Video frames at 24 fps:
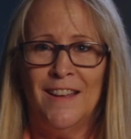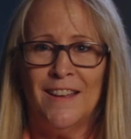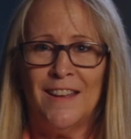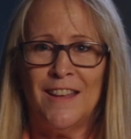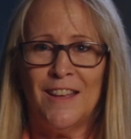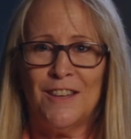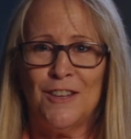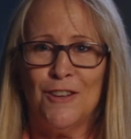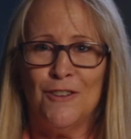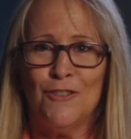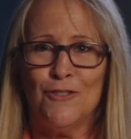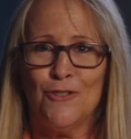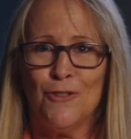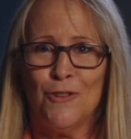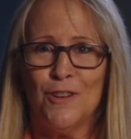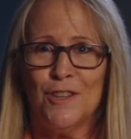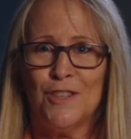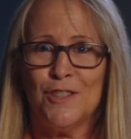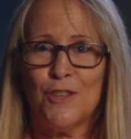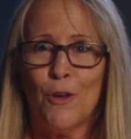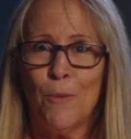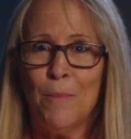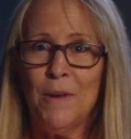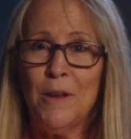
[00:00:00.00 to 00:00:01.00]
get to enjoy
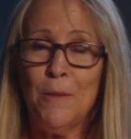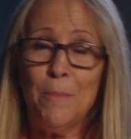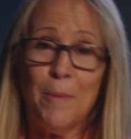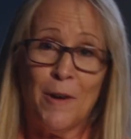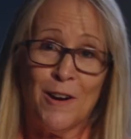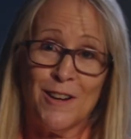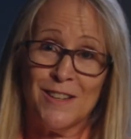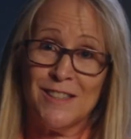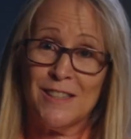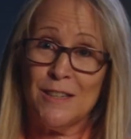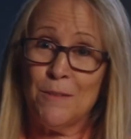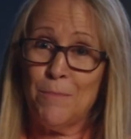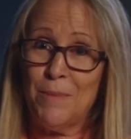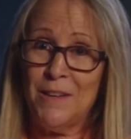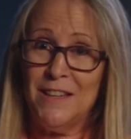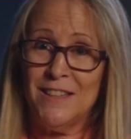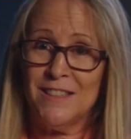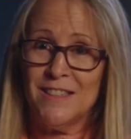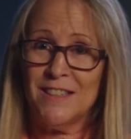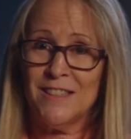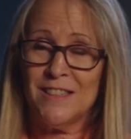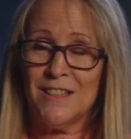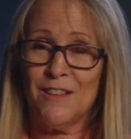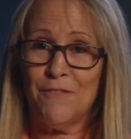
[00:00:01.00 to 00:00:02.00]
so many parts and
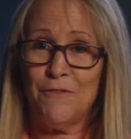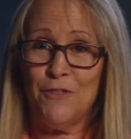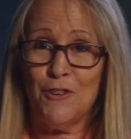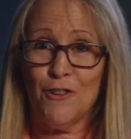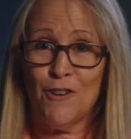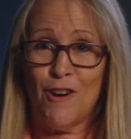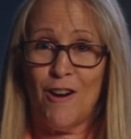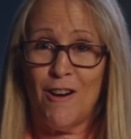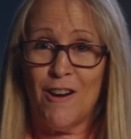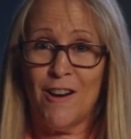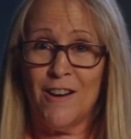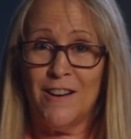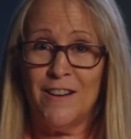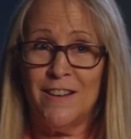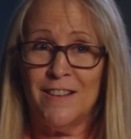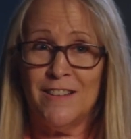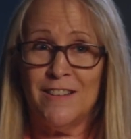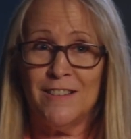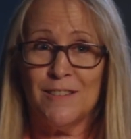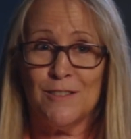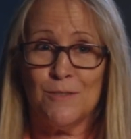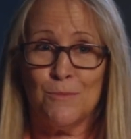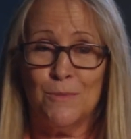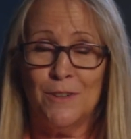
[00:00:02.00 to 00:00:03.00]
pieces if your heart
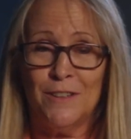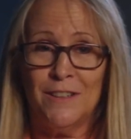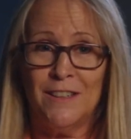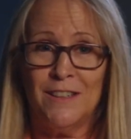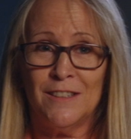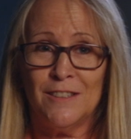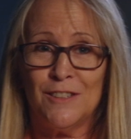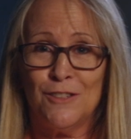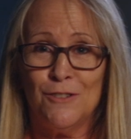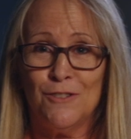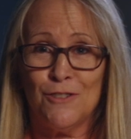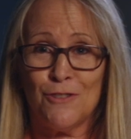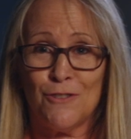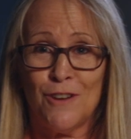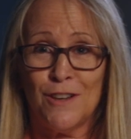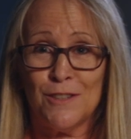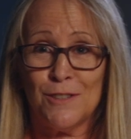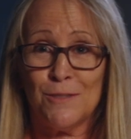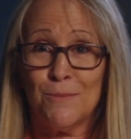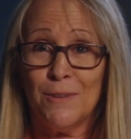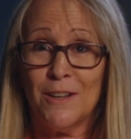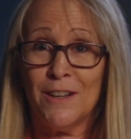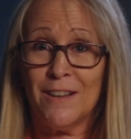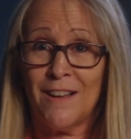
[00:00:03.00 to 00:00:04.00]
is willing to
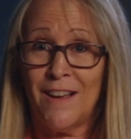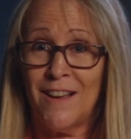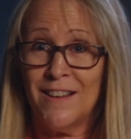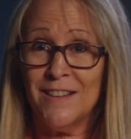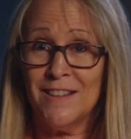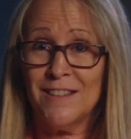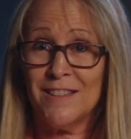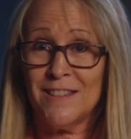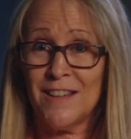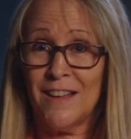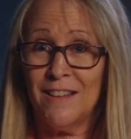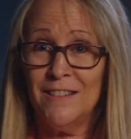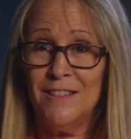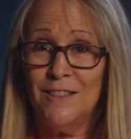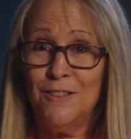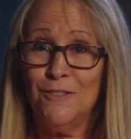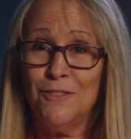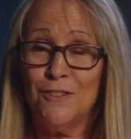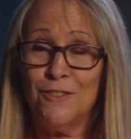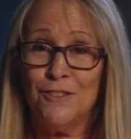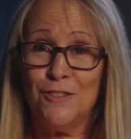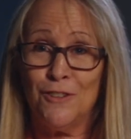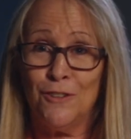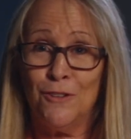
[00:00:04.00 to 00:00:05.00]
trust what God is telling
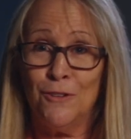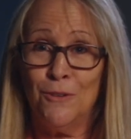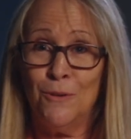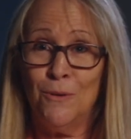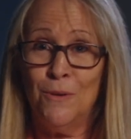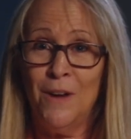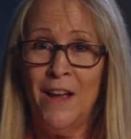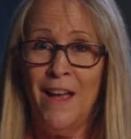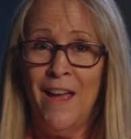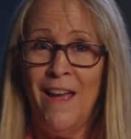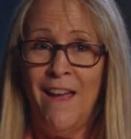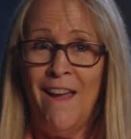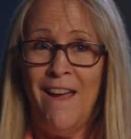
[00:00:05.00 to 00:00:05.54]
you to do.